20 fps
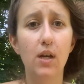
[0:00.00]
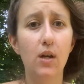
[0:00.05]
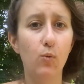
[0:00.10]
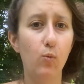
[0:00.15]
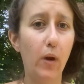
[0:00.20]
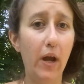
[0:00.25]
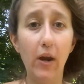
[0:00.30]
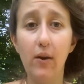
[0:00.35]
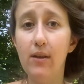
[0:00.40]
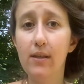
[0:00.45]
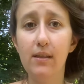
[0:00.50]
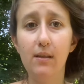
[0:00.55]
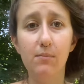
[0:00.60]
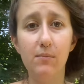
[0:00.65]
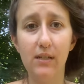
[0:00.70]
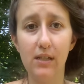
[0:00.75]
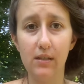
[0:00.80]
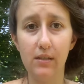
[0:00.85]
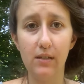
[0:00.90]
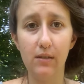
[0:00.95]
Wearing them
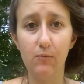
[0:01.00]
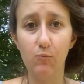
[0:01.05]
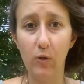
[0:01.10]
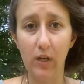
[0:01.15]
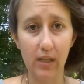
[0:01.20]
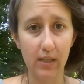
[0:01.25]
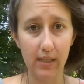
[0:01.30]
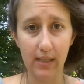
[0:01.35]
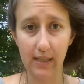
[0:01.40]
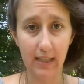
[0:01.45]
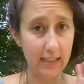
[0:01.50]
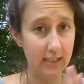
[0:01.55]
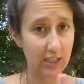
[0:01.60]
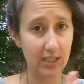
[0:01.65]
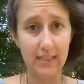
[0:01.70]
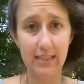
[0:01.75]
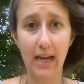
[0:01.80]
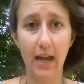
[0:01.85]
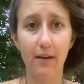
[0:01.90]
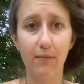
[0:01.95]
nilly-willy, like
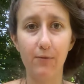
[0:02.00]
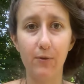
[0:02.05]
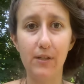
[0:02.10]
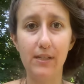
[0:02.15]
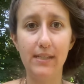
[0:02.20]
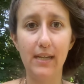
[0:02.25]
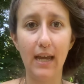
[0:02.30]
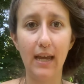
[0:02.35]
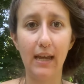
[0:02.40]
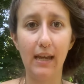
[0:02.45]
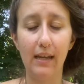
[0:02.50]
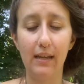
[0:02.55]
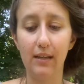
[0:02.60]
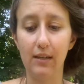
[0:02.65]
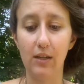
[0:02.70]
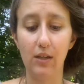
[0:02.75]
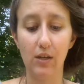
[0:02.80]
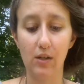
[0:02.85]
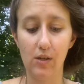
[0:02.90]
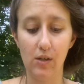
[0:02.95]
just every day,
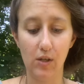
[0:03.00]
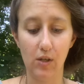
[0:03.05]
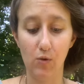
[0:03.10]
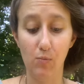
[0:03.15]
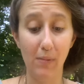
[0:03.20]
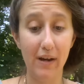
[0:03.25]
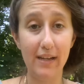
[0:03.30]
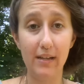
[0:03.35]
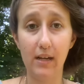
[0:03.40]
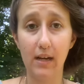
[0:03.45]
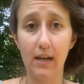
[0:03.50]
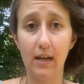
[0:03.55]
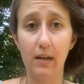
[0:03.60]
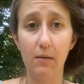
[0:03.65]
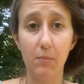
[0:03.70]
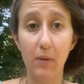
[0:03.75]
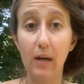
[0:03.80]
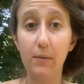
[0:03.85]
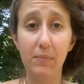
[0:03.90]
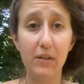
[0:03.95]
you might not,
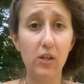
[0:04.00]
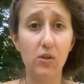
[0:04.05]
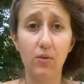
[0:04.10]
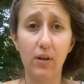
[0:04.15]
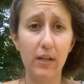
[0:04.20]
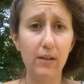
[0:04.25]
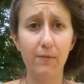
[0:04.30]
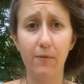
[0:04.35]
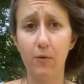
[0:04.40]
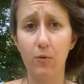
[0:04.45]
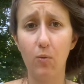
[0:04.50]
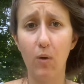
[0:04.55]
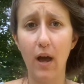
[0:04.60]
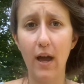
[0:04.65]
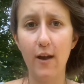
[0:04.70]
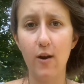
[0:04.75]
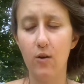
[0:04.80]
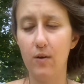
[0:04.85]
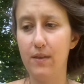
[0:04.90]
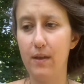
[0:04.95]
it might be great for a
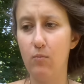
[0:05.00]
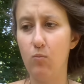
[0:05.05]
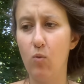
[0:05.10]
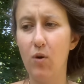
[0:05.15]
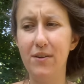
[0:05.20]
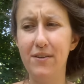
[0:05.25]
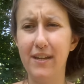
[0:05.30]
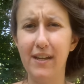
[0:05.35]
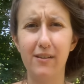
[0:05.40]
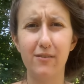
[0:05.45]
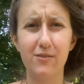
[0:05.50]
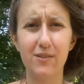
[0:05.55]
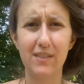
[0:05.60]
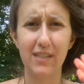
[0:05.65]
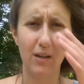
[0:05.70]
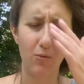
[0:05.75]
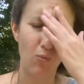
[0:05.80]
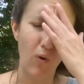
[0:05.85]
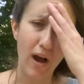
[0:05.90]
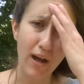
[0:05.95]
while, and then one day you're just
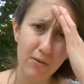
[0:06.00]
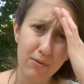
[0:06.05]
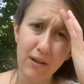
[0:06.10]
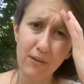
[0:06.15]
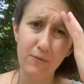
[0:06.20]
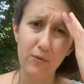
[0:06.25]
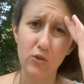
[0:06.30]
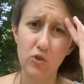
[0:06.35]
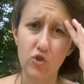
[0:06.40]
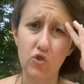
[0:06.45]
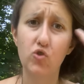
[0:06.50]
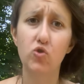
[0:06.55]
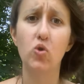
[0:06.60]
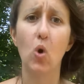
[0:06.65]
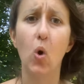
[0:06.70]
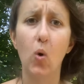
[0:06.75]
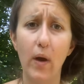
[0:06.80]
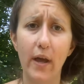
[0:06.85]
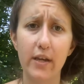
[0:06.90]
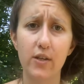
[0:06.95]
like, why do I feel
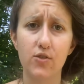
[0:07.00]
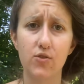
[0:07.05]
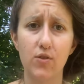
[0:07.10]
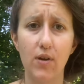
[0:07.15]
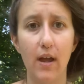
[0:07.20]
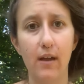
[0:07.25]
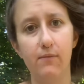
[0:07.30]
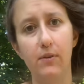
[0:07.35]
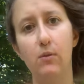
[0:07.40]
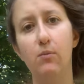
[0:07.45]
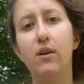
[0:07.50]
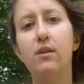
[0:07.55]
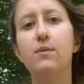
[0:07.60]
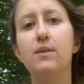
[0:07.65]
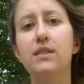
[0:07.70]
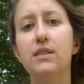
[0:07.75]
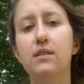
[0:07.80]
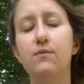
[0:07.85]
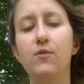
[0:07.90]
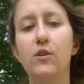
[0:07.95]
so extra heavy? Why do I
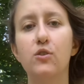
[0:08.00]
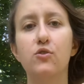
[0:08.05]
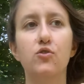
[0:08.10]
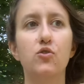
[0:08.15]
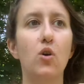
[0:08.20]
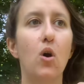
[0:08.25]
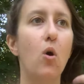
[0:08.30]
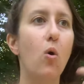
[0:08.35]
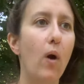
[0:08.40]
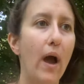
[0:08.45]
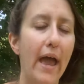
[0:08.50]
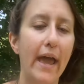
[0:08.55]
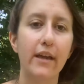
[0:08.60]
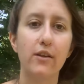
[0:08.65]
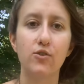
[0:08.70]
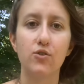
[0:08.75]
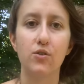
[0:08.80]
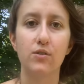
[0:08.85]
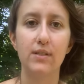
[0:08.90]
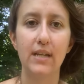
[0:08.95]
feel so
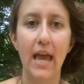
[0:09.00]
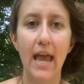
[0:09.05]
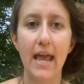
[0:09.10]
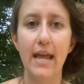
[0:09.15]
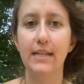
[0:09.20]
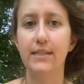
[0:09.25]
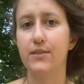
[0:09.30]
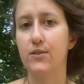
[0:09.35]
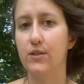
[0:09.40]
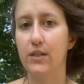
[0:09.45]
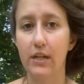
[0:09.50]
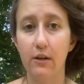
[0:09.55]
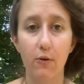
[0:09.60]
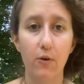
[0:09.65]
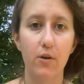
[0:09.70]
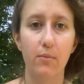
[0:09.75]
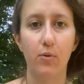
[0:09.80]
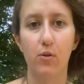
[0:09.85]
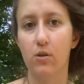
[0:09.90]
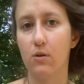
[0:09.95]
extra tense or
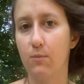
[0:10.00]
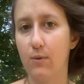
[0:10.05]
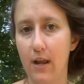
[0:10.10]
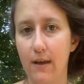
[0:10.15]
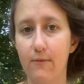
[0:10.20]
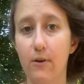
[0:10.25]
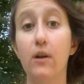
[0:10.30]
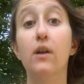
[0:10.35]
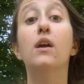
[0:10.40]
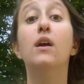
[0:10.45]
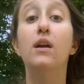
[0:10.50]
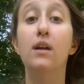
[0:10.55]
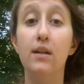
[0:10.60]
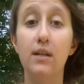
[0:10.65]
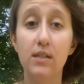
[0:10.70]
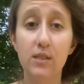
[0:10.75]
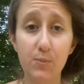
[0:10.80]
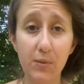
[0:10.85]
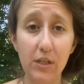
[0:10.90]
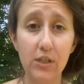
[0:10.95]
irritable or whatever?
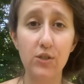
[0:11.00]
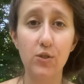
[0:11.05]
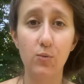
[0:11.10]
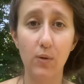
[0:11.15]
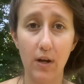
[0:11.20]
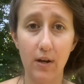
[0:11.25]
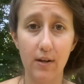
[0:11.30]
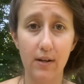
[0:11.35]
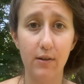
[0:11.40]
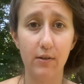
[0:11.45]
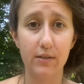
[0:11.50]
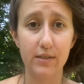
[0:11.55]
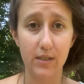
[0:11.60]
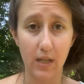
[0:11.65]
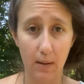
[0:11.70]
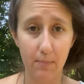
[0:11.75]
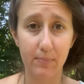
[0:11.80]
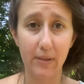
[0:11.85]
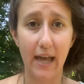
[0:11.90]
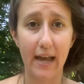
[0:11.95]
It's because you're wearing
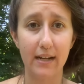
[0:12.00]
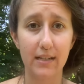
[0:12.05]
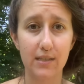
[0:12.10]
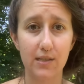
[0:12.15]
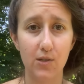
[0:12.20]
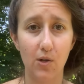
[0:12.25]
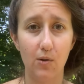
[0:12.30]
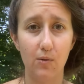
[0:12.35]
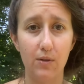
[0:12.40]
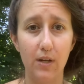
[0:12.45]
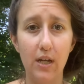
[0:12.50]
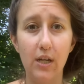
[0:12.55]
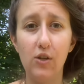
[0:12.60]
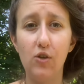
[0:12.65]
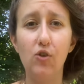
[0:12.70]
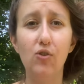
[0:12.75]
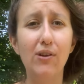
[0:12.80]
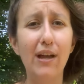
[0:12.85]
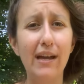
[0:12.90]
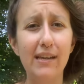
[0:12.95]
that black stone.
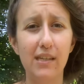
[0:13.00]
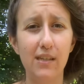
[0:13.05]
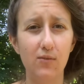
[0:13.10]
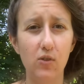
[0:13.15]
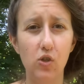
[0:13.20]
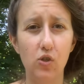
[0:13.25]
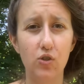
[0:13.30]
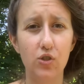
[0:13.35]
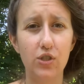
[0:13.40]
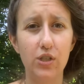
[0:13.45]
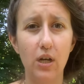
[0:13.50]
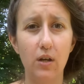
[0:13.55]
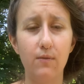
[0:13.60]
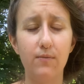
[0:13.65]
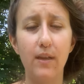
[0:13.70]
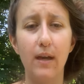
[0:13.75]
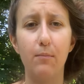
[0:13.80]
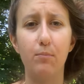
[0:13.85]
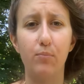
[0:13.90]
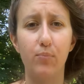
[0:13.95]
You're not giving yourself
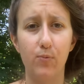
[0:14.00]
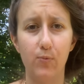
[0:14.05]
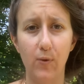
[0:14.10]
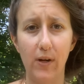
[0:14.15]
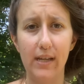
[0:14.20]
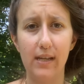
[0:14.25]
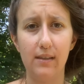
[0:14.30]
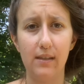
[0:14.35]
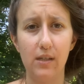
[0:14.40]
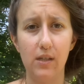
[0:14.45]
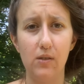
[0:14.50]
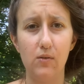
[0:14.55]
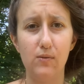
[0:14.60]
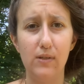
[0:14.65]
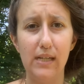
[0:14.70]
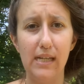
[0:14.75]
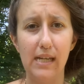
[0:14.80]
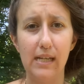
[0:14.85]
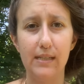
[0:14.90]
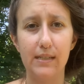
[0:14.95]
that break that you
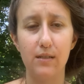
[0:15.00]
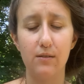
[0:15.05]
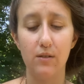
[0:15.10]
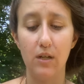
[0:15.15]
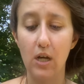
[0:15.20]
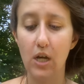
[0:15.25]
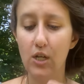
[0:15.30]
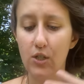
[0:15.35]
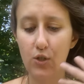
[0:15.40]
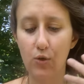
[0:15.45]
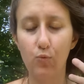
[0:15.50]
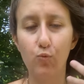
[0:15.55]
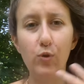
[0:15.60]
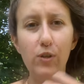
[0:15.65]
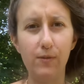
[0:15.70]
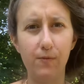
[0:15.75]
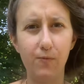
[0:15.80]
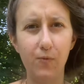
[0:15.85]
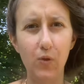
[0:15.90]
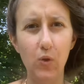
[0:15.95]
need to
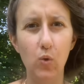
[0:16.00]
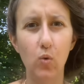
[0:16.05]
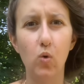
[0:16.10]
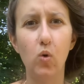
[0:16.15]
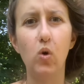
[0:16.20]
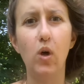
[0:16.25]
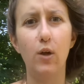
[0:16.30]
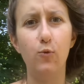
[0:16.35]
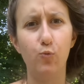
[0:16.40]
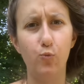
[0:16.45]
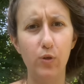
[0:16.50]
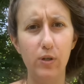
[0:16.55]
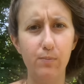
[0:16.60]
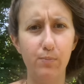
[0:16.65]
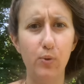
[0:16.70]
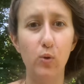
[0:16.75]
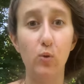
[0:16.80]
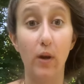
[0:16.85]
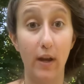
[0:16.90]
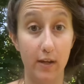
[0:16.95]
refuel and
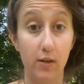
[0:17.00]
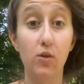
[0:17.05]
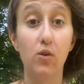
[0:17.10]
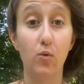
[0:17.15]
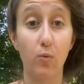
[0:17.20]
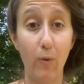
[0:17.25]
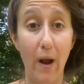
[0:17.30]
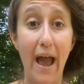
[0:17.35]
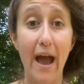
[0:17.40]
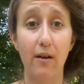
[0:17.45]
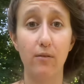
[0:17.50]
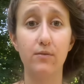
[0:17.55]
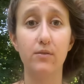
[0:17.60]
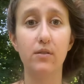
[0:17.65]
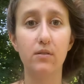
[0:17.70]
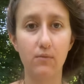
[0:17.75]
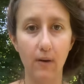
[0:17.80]
reboot and ground.